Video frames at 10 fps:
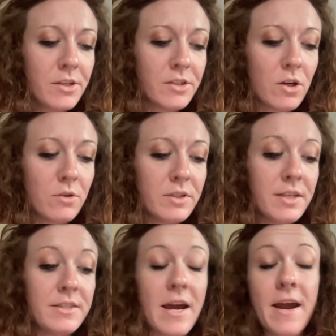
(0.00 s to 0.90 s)
So
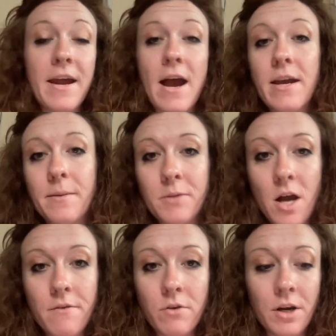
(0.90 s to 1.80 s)
today I am
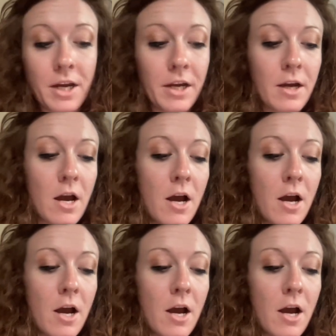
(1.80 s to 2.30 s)
covering